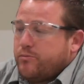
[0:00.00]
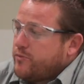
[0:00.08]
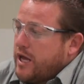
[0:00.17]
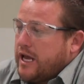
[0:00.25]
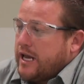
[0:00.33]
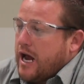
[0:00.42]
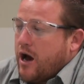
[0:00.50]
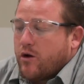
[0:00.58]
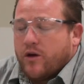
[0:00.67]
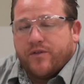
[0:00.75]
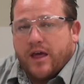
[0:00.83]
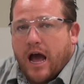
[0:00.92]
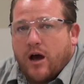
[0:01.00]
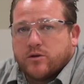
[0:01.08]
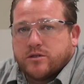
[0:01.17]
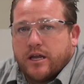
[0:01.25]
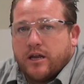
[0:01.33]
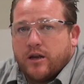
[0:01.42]
taken out of the
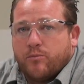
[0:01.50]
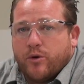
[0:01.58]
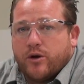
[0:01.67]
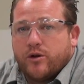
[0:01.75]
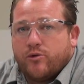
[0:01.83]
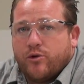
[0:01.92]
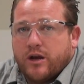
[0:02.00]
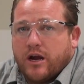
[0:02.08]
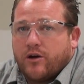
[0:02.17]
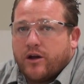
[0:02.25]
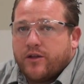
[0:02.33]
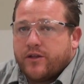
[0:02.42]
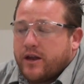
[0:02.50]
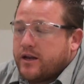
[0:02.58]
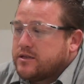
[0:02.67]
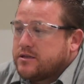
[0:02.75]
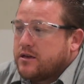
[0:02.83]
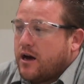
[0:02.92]
house and put into an area that
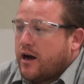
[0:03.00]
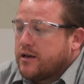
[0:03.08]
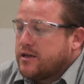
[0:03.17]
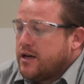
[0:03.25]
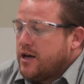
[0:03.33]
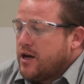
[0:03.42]
is not